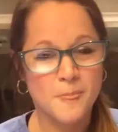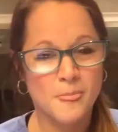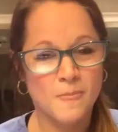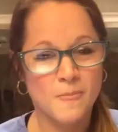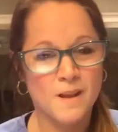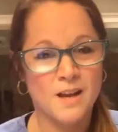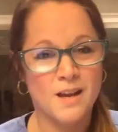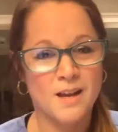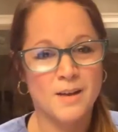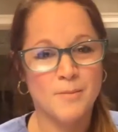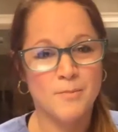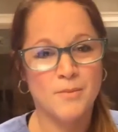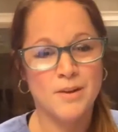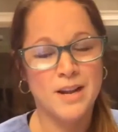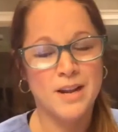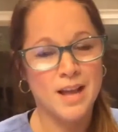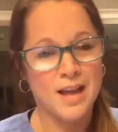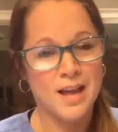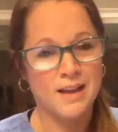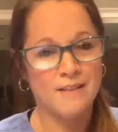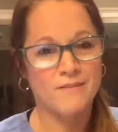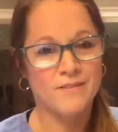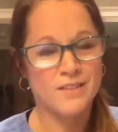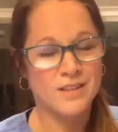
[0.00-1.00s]
and
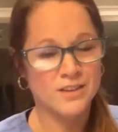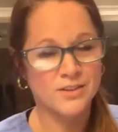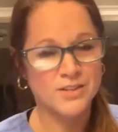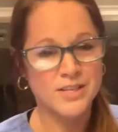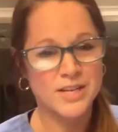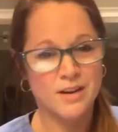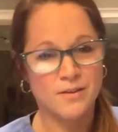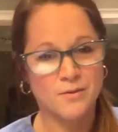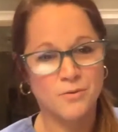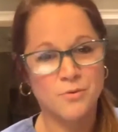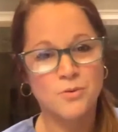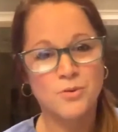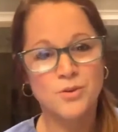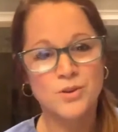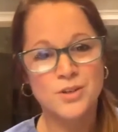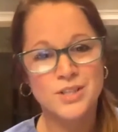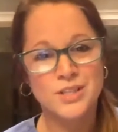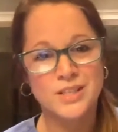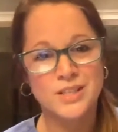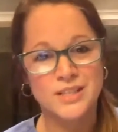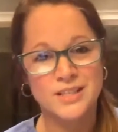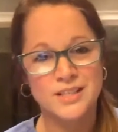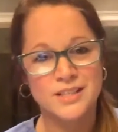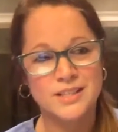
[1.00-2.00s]
have, take care of
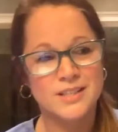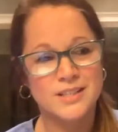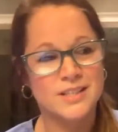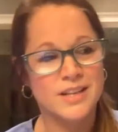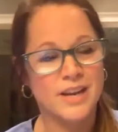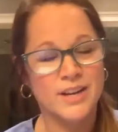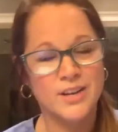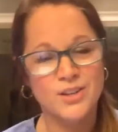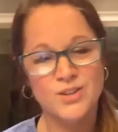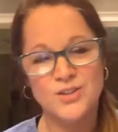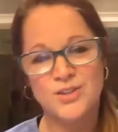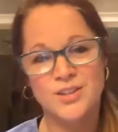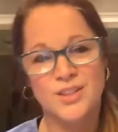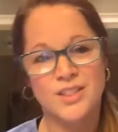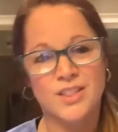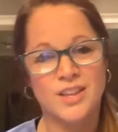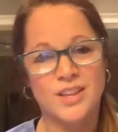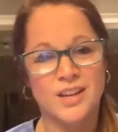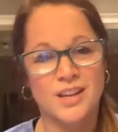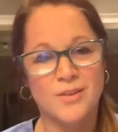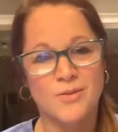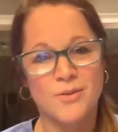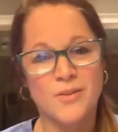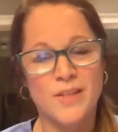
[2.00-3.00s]
horses, I used to
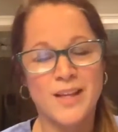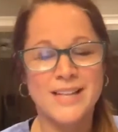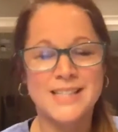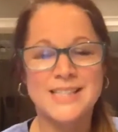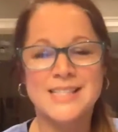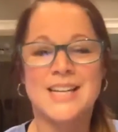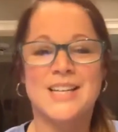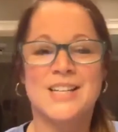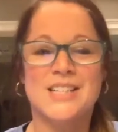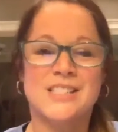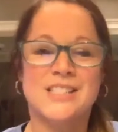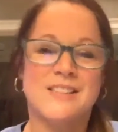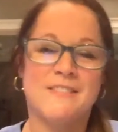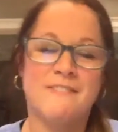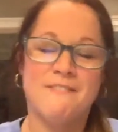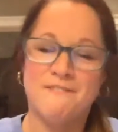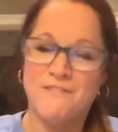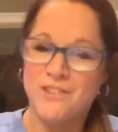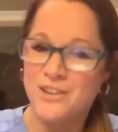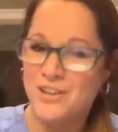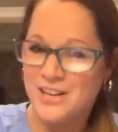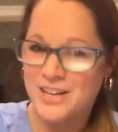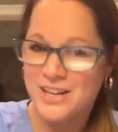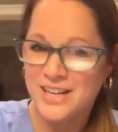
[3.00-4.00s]
think, well, that sounds
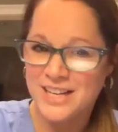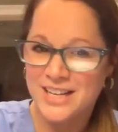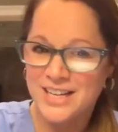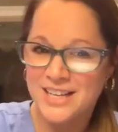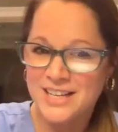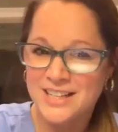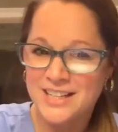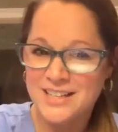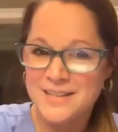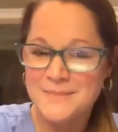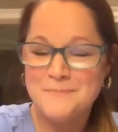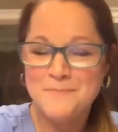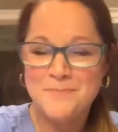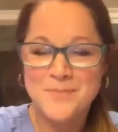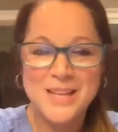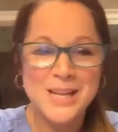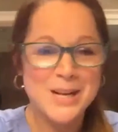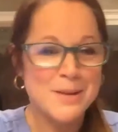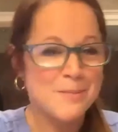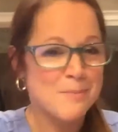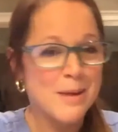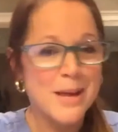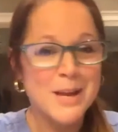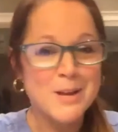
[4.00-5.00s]
fun, and
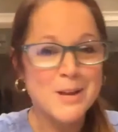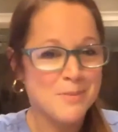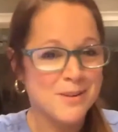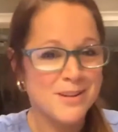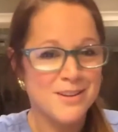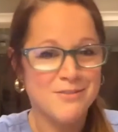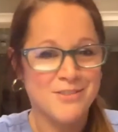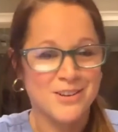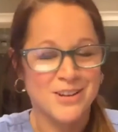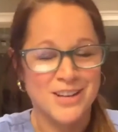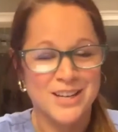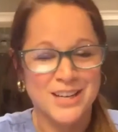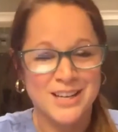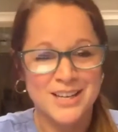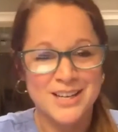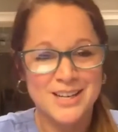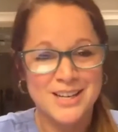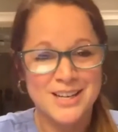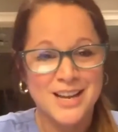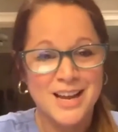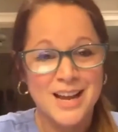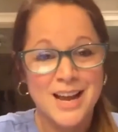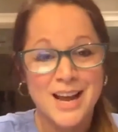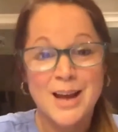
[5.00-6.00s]
it may be fun,
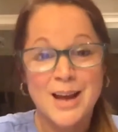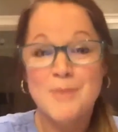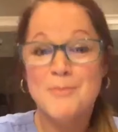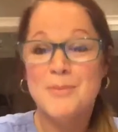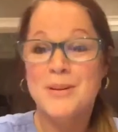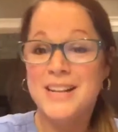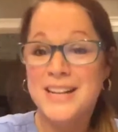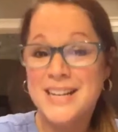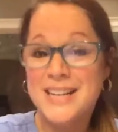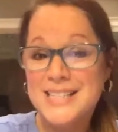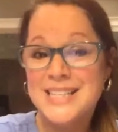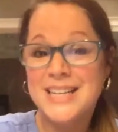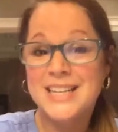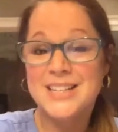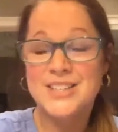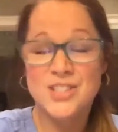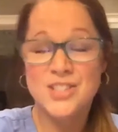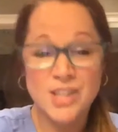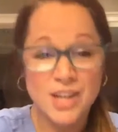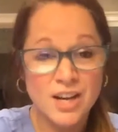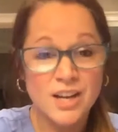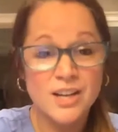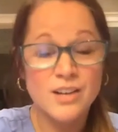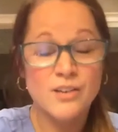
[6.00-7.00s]
but it is a
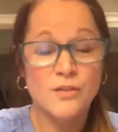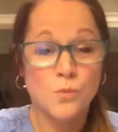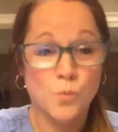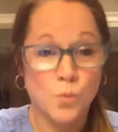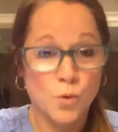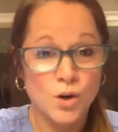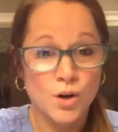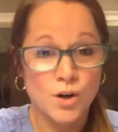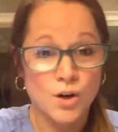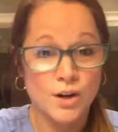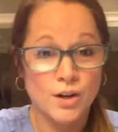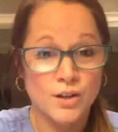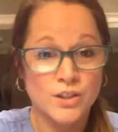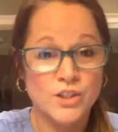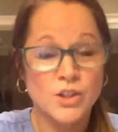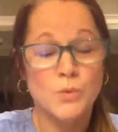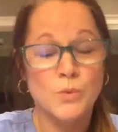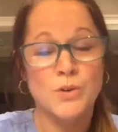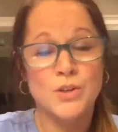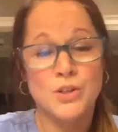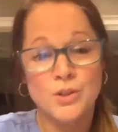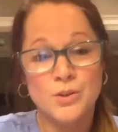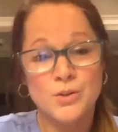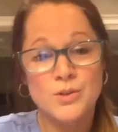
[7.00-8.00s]
ton of work. So
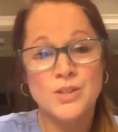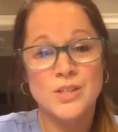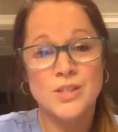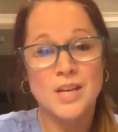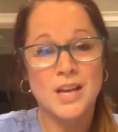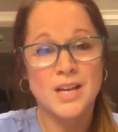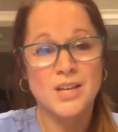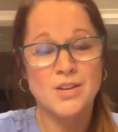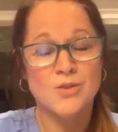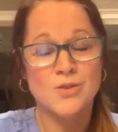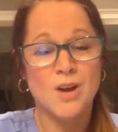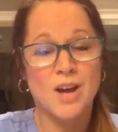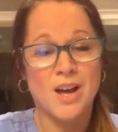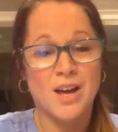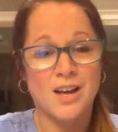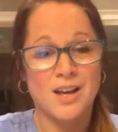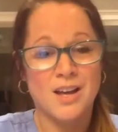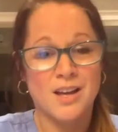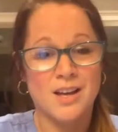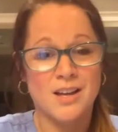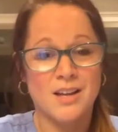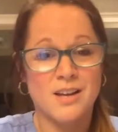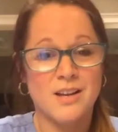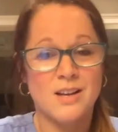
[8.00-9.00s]
when you say you
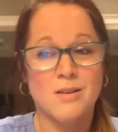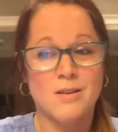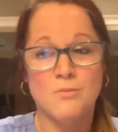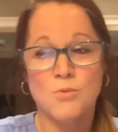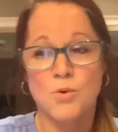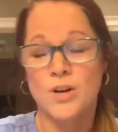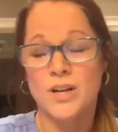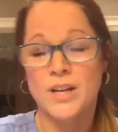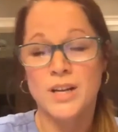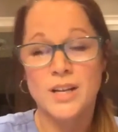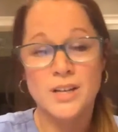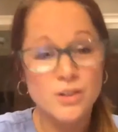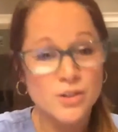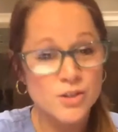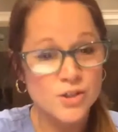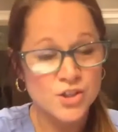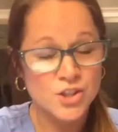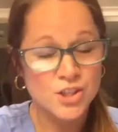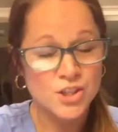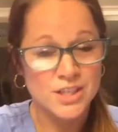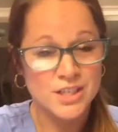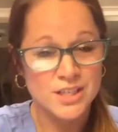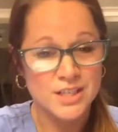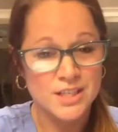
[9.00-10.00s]
had more
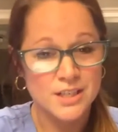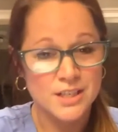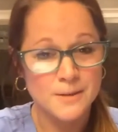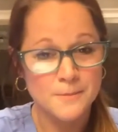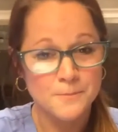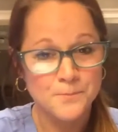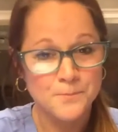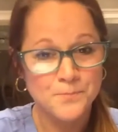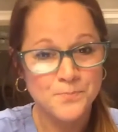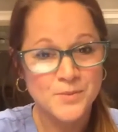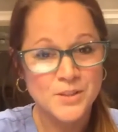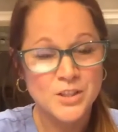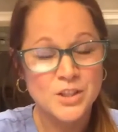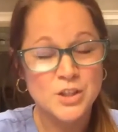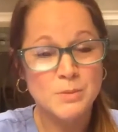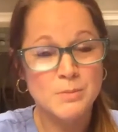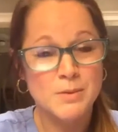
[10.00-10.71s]
energy to